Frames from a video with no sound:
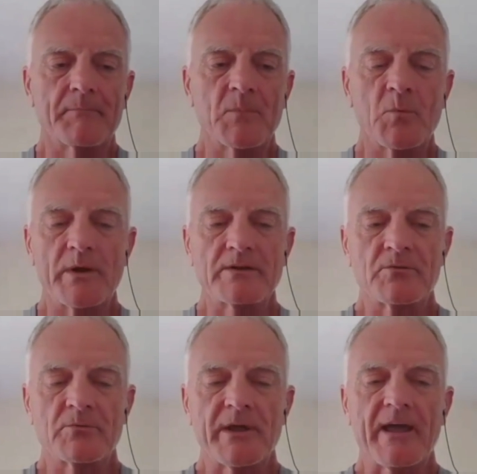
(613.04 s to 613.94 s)
When
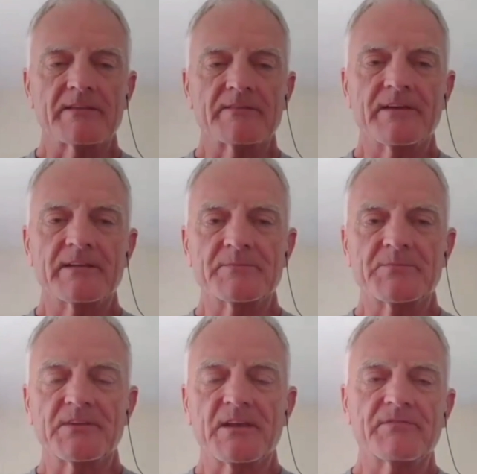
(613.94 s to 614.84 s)
could we activate them
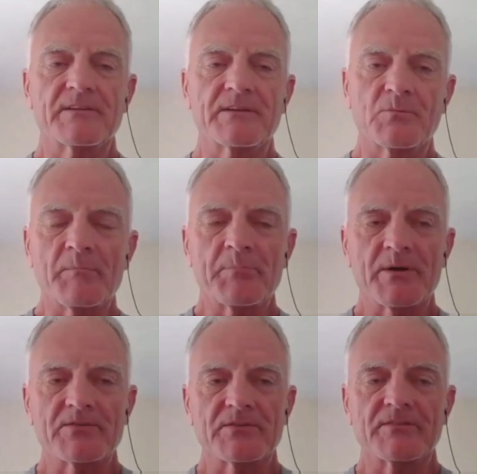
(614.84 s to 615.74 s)
safely, and what
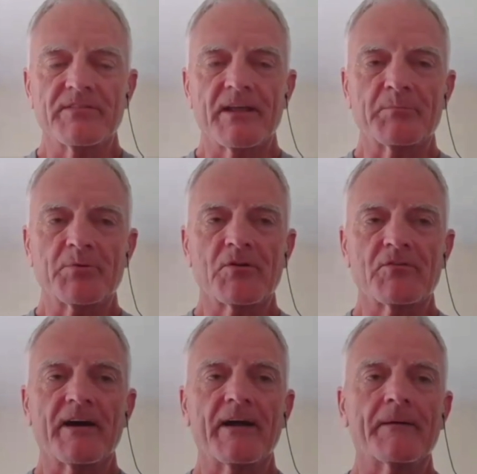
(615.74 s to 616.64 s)
parts of the flight
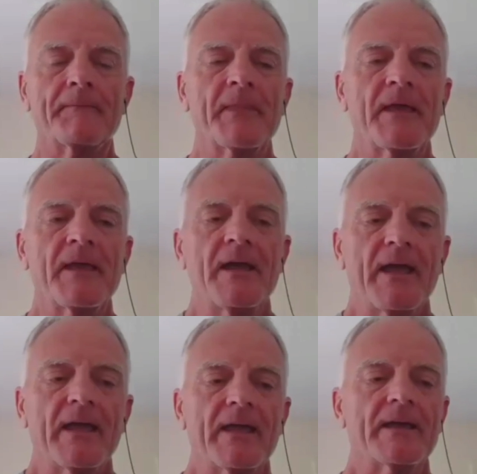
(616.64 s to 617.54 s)
profile?
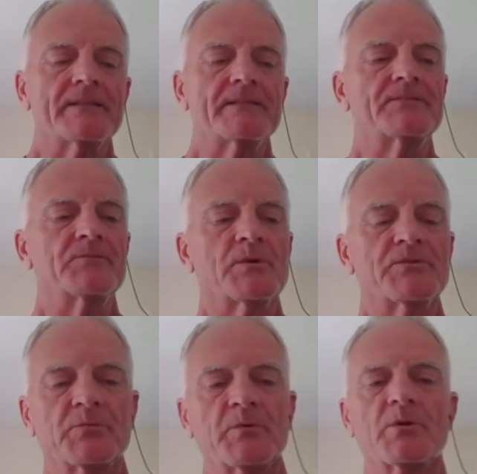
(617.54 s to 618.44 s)
And
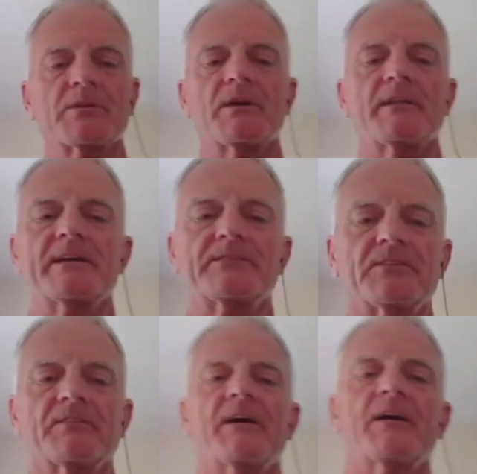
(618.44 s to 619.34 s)
once we worked all that
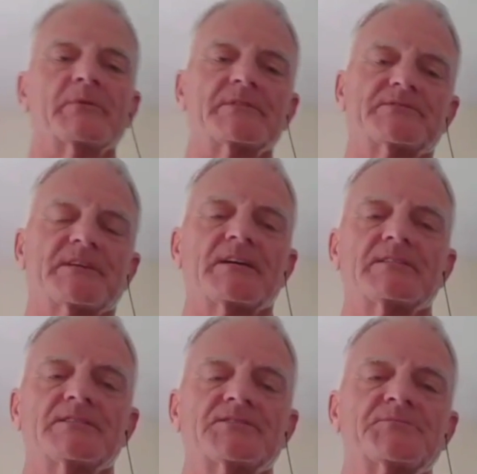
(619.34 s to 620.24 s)
stuff out, we
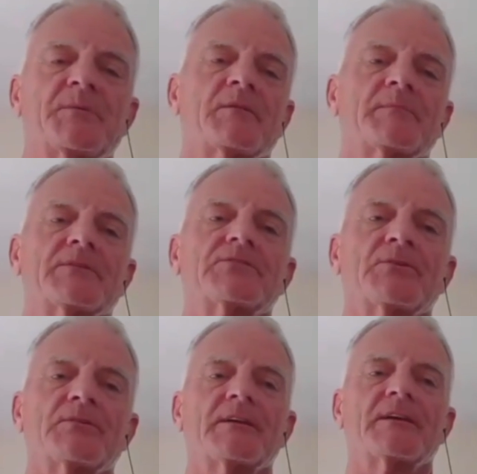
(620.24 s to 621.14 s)
designed the experiment
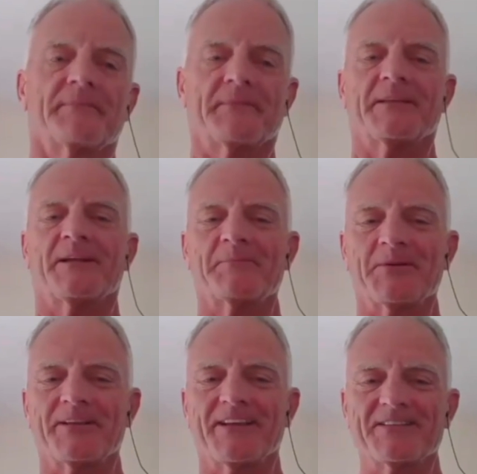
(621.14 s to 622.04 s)
so that, now I'm
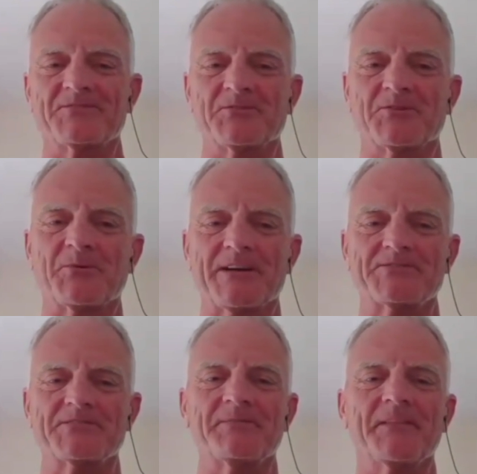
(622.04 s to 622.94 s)
going to answer your
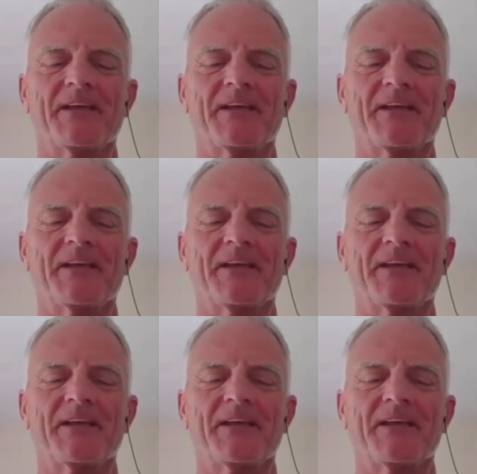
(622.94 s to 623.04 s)
question,